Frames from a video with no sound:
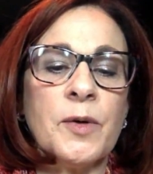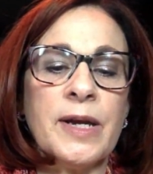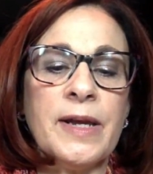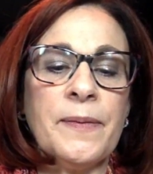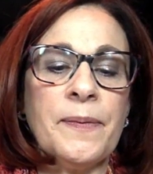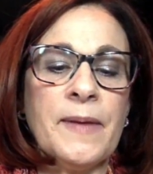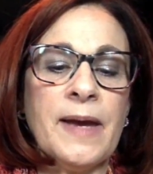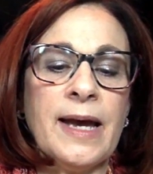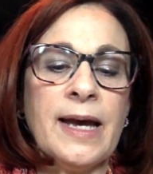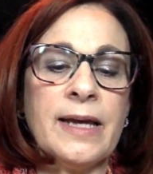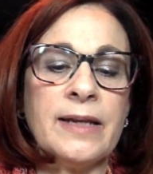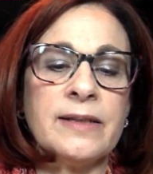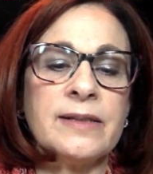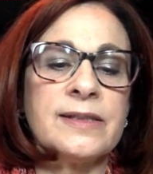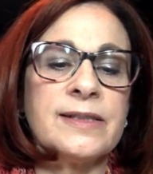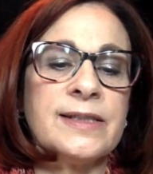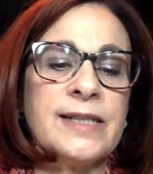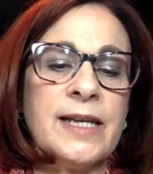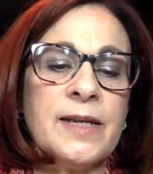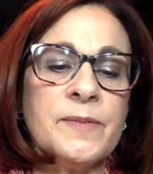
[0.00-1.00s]
in that
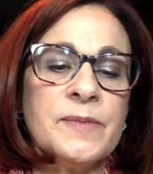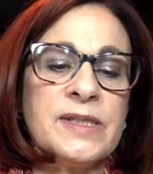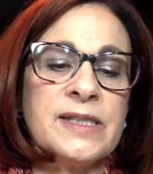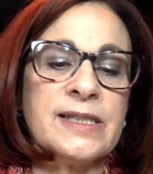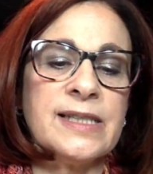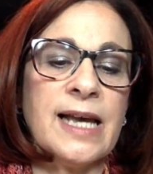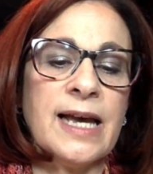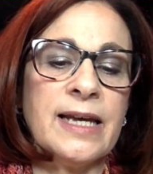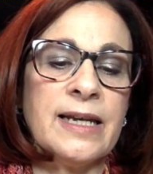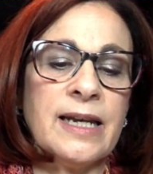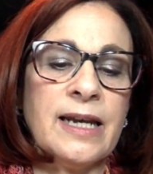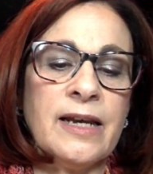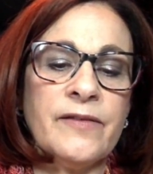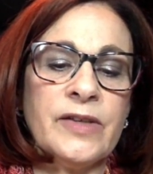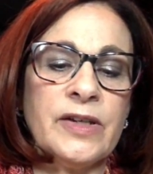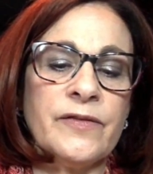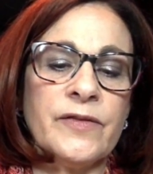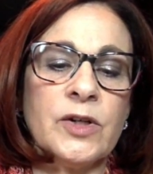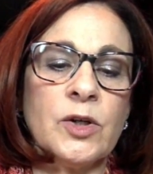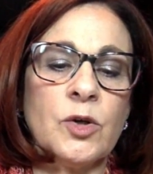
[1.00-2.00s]
same set, I
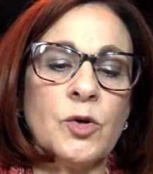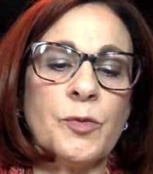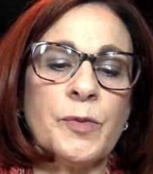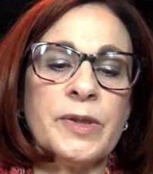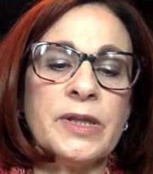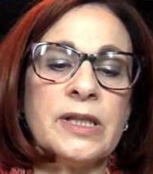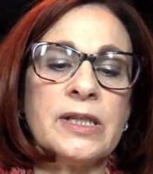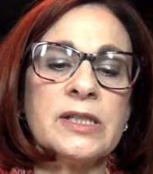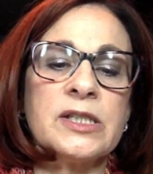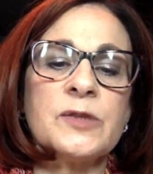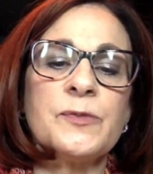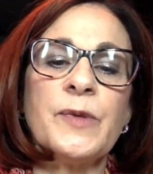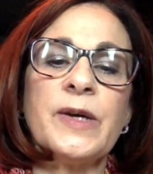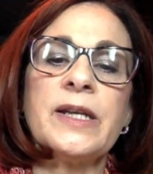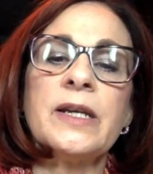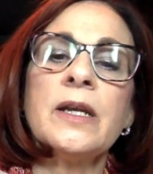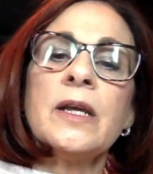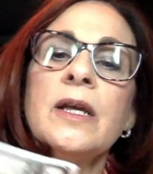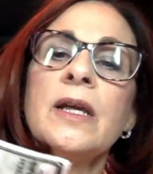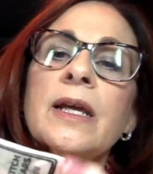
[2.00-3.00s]
haven't even opened this,
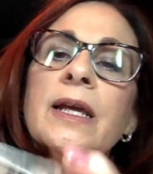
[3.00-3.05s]
but